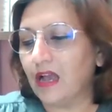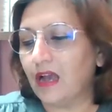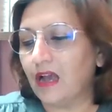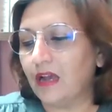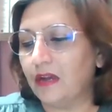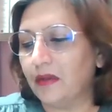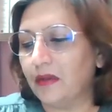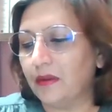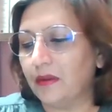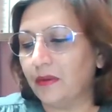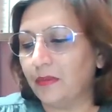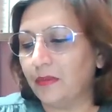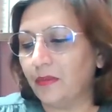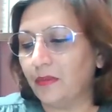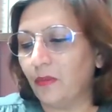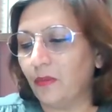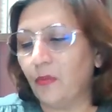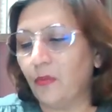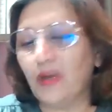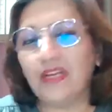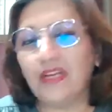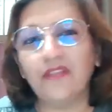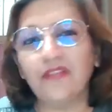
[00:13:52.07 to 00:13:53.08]

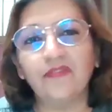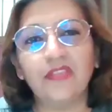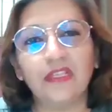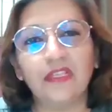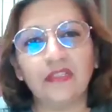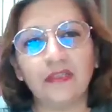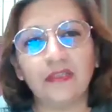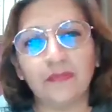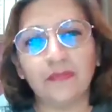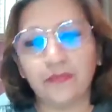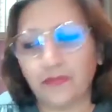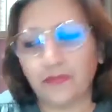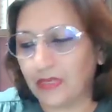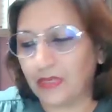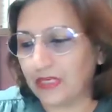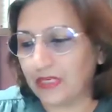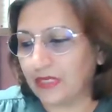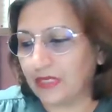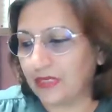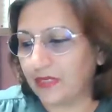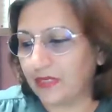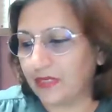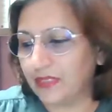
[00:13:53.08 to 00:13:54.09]
what if the
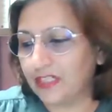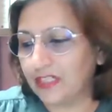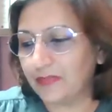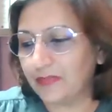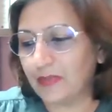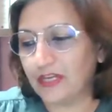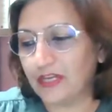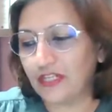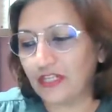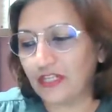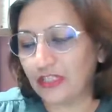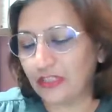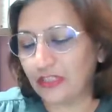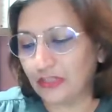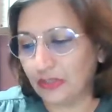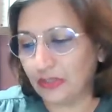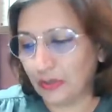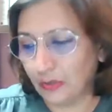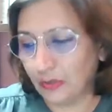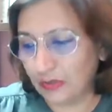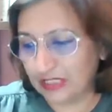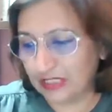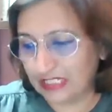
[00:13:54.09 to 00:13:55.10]
special
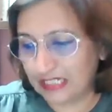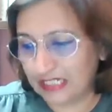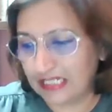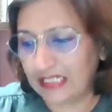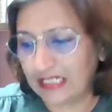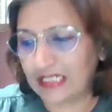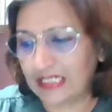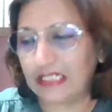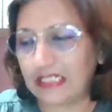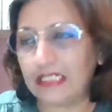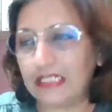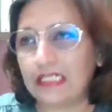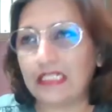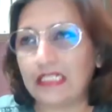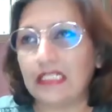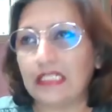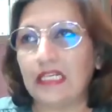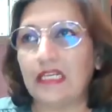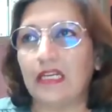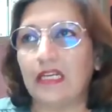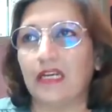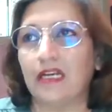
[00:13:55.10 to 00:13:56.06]
notice,